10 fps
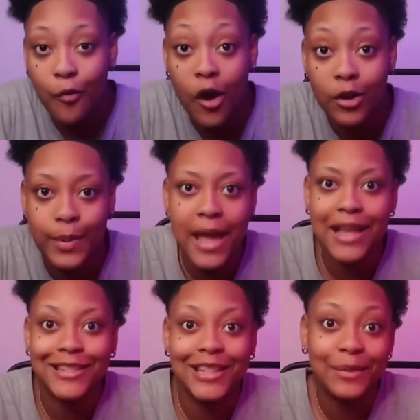walked
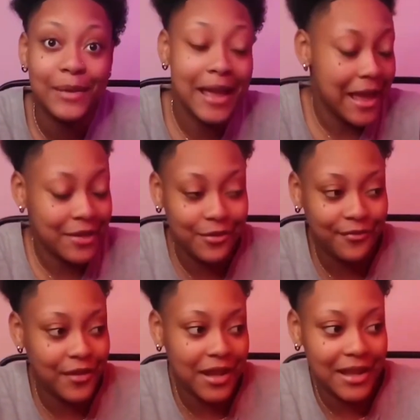past him at the
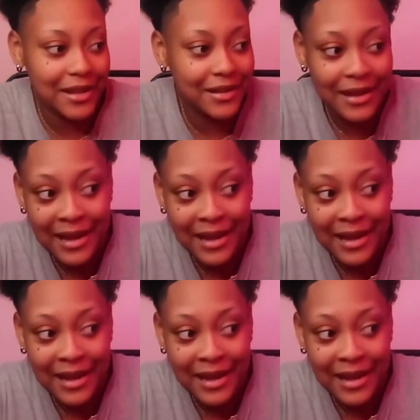freaking